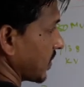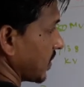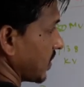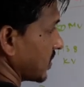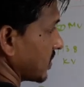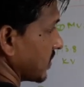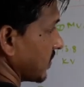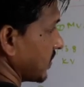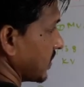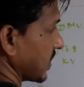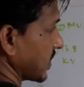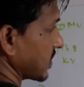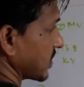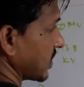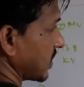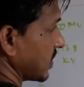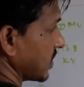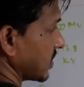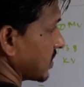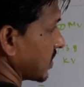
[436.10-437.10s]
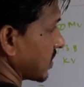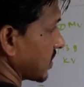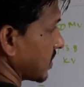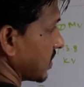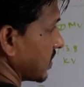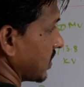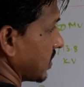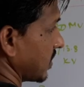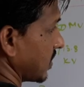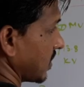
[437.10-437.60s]
So we extend this up
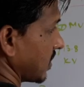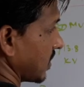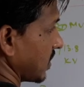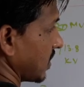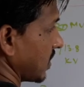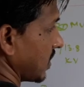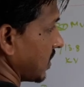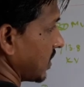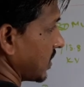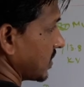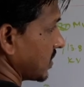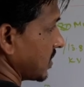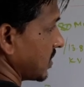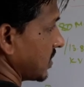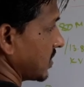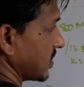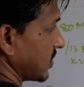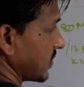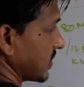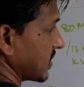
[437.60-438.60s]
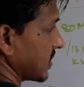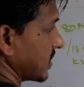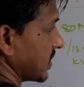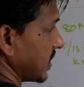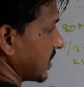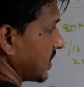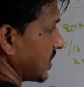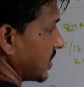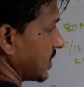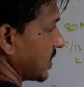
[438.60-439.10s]
here. Let's say there is one
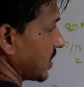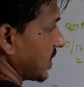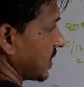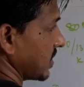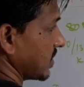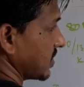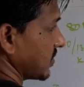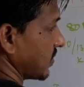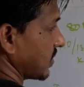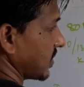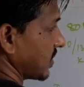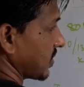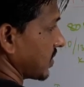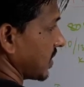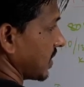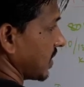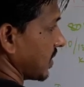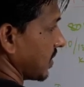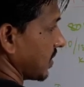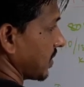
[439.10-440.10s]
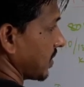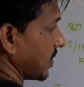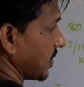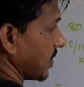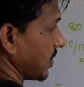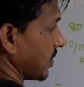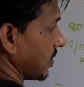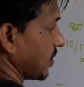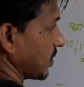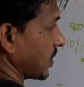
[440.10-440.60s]
CD here and this is one relay here,
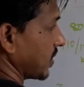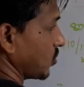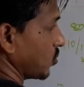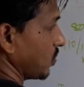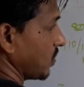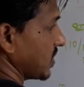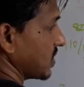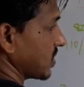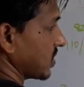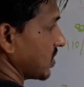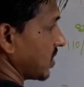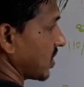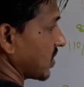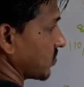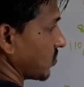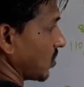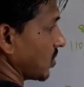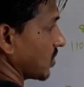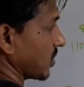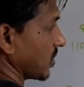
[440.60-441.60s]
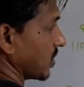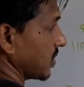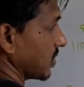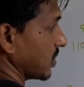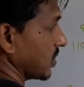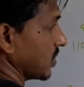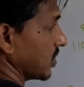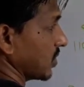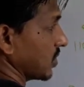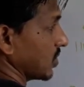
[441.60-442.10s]
okay, to measure the earth fault current.
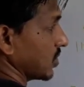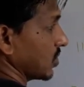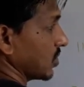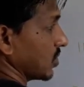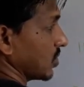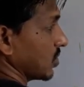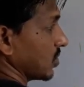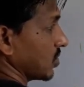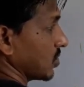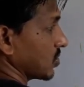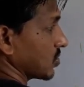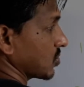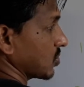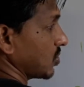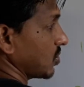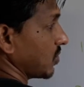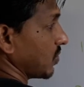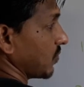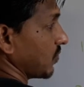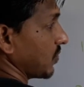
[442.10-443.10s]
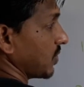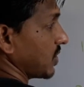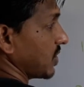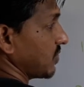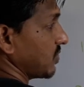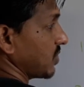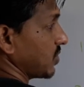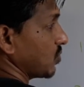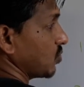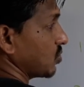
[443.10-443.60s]
So
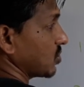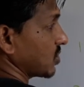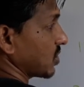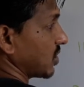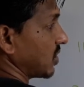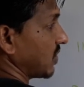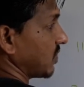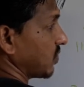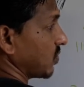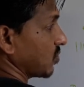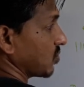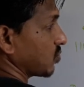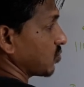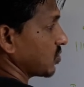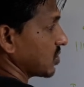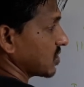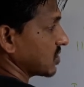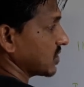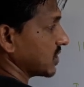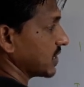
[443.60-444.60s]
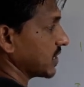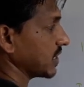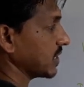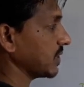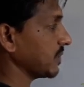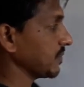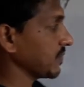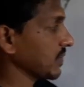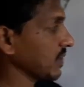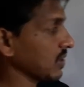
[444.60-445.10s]
if the huge current flow through the
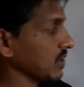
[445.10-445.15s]
CD,